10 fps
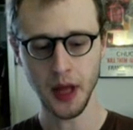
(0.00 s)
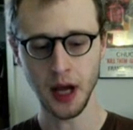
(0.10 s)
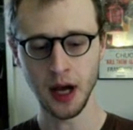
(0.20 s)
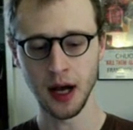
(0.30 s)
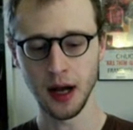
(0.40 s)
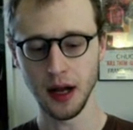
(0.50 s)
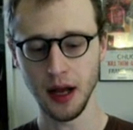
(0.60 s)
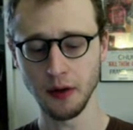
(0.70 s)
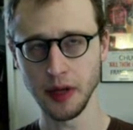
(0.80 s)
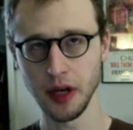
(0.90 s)
uh,
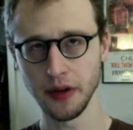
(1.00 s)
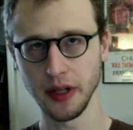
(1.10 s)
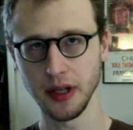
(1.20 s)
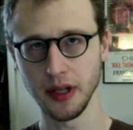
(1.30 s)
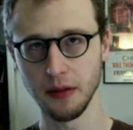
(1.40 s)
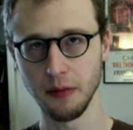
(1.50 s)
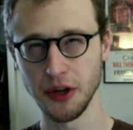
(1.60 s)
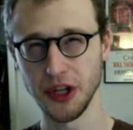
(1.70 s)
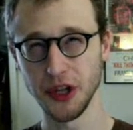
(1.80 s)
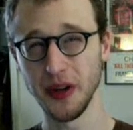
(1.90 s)
and we only we
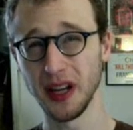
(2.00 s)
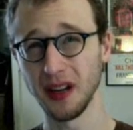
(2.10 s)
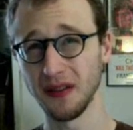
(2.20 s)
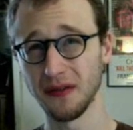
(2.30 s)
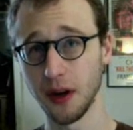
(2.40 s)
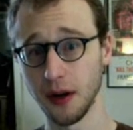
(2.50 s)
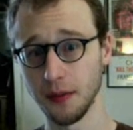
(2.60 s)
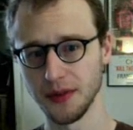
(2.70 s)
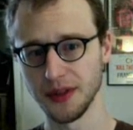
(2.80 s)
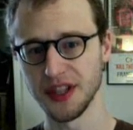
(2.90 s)
were shooting
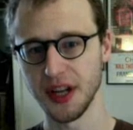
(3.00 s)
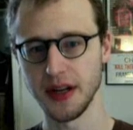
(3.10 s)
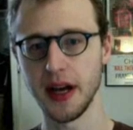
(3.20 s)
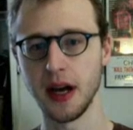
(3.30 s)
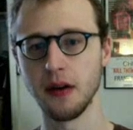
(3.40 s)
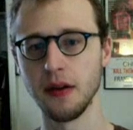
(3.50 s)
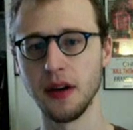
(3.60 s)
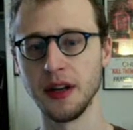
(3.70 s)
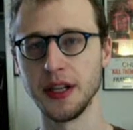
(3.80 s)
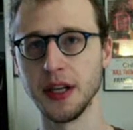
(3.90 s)
from sundown
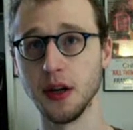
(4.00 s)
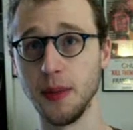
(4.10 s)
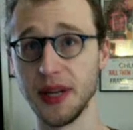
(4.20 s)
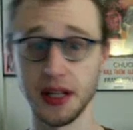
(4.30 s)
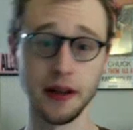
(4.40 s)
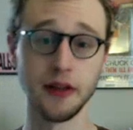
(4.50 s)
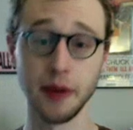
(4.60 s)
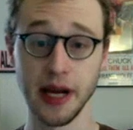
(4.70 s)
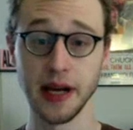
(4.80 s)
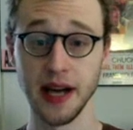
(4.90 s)
until basically
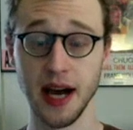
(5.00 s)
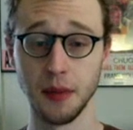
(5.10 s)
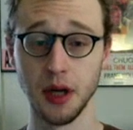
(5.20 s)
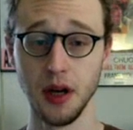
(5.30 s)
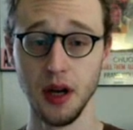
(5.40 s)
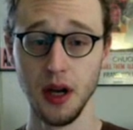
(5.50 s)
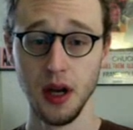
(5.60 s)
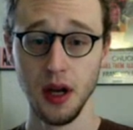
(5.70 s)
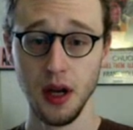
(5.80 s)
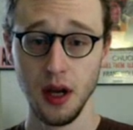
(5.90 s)
3 a.m.
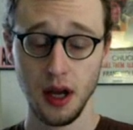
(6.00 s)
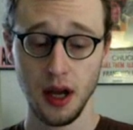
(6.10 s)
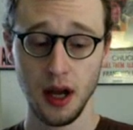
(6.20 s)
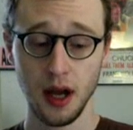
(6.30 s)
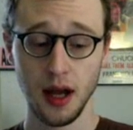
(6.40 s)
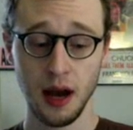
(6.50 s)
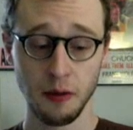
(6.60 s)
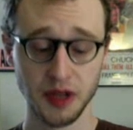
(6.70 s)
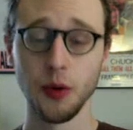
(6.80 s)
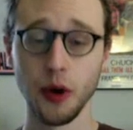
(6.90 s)
Uh,
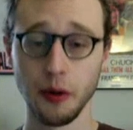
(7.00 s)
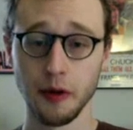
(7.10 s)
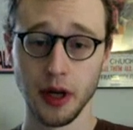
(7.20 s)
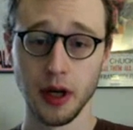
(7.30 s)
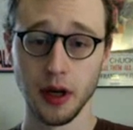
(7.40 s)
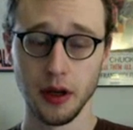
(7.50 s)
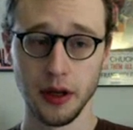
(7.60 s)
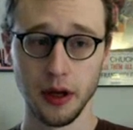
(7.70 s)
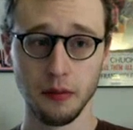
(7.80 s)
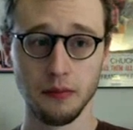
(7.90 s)
at which point we were in a
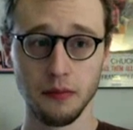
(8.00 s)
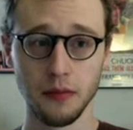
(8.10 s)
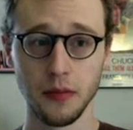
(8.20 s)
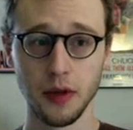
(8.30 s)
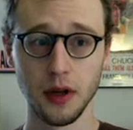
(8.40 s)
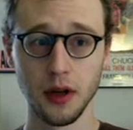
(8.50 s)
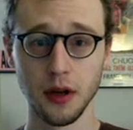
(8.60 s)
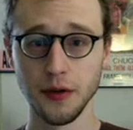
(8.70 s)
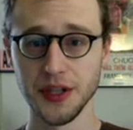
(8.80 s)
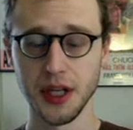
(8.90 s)
you know
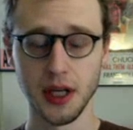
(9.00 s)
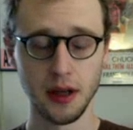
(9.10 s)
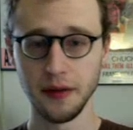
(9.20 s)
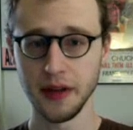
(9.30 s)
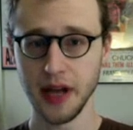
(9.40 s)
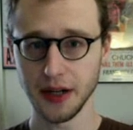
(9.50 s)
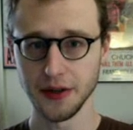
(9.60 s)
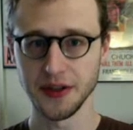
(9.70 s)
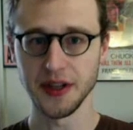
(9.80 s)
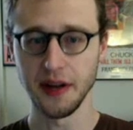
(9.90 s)
lose uh, the
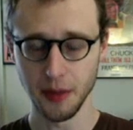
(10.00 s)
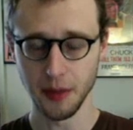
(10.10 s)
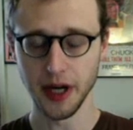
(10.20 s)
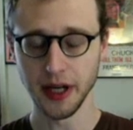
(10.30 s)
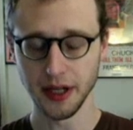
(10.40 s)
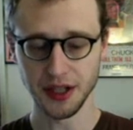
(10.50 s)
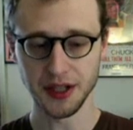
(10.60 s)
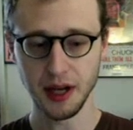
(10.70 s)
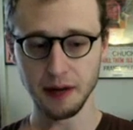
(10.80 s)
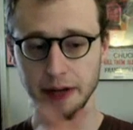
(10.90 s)
actors and everybody, and
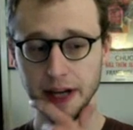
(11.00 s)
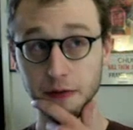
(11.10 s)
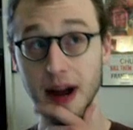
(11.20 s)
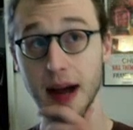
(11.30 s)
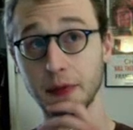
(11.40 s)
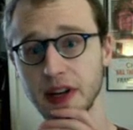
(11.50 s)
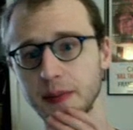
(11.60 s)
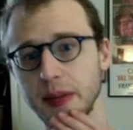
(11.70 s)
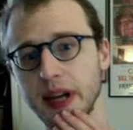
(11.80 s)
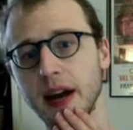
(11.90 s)
just hey, we had to wrap, we had
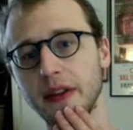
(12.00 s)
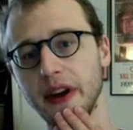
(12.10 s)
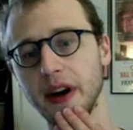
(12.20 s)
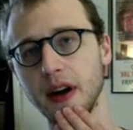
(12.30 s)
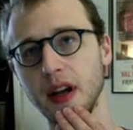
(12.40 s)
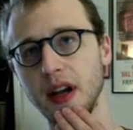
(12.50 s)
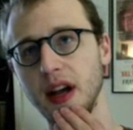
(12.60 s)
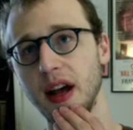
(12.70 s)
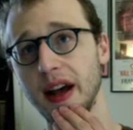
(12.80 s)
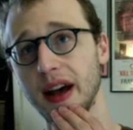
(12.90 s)
to be out there,
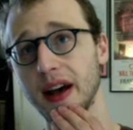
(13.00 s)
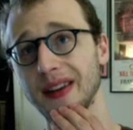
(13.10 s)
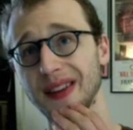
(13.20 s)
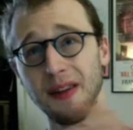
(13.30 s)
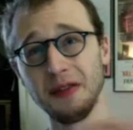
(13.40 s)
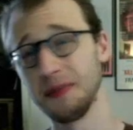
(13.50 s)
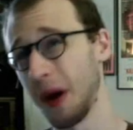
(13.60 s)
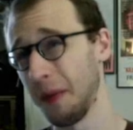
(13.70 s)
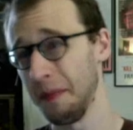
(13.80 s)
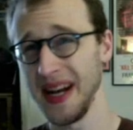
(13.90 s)
and it was
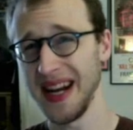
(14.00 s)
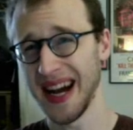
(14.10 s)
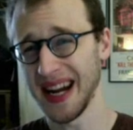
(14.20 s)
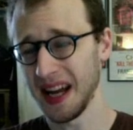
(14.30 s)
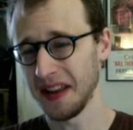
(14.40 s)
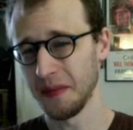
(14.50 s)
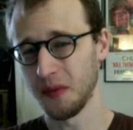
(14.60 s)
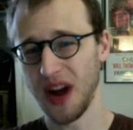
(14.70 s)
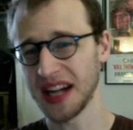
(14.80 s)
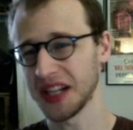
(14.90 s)
about midnight, and the
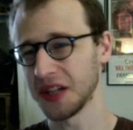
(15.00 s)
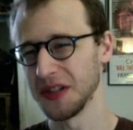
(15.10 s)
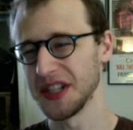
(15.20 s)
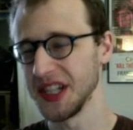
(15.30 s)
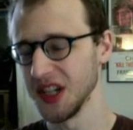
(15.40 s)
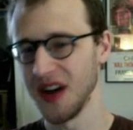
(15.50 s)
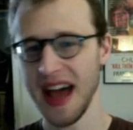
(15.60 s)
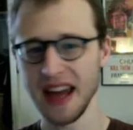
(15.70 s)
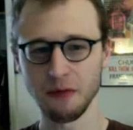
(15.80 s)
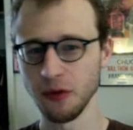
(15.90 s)
practical still
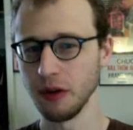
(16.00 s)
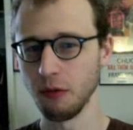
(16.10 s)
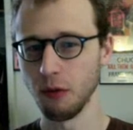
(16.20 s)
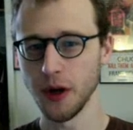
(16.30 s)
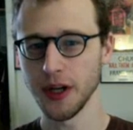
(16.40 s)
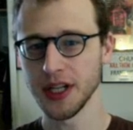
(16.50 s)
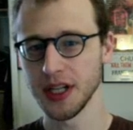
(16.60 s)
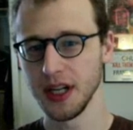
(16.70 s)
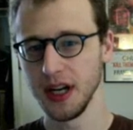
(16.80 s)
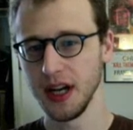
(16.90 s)
hadn't really
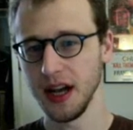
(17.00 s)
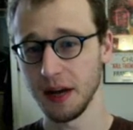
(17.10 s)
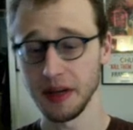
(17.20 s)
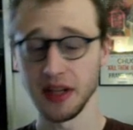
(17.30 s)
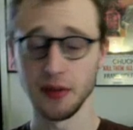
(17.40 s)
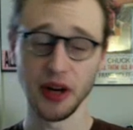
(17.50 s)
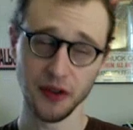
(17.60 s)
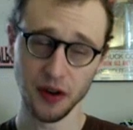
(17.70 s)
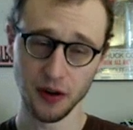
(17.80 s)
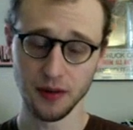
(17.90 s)
worked, and we had to break
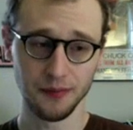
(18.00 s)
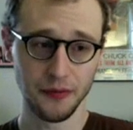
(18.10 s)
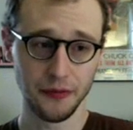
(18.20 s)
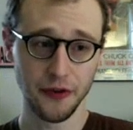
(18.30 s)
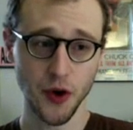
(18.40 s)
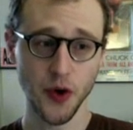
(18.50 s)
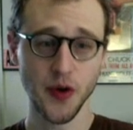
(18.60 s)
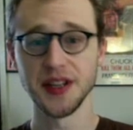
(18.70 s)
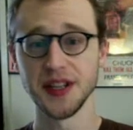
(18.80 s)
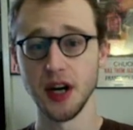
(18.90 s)
for
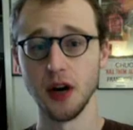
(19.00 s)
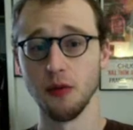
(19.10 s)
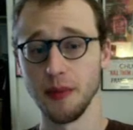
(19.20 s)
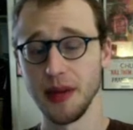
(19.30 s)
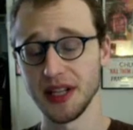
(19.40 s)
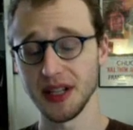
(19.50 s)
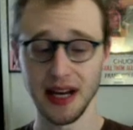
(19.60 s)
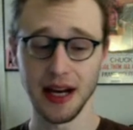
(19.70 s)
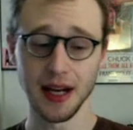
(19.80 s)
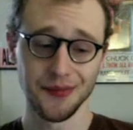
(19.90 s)
food, and so we basically
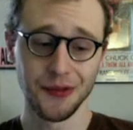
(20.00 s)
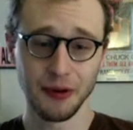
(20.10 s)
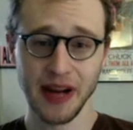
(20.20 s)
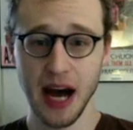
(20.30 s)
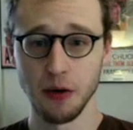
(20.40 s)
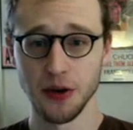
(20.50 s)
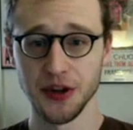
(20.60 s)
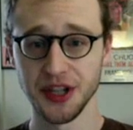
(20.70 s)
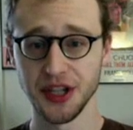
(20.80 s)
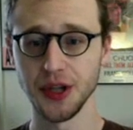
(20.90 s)
had three
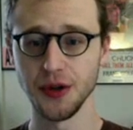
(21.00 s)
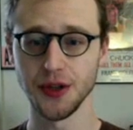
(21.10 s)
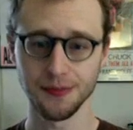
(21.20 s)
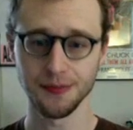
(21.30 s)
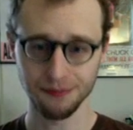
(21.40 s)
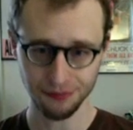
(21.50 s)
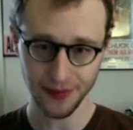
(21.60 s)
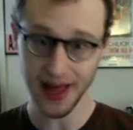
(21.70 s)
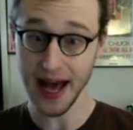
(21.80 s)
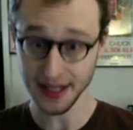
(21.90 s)
hours to shoot
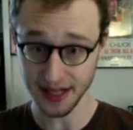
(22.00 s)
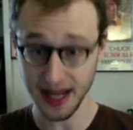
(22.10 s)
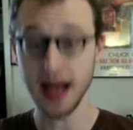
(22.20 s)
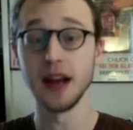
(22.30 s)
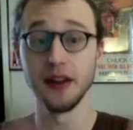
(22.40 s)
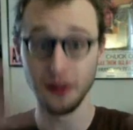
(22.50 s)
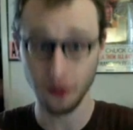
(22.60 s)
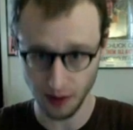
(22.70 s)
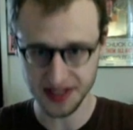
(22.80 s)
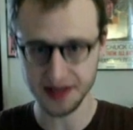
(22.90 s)
that and
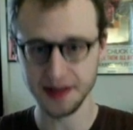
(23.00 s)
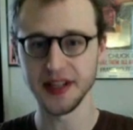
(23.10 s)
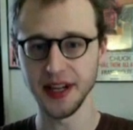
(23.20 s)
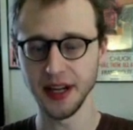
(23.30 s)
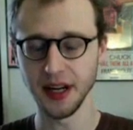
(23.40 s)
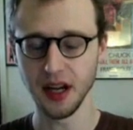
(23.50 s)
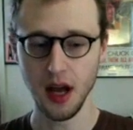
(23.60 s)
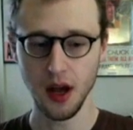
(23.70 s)
the rest of the scene.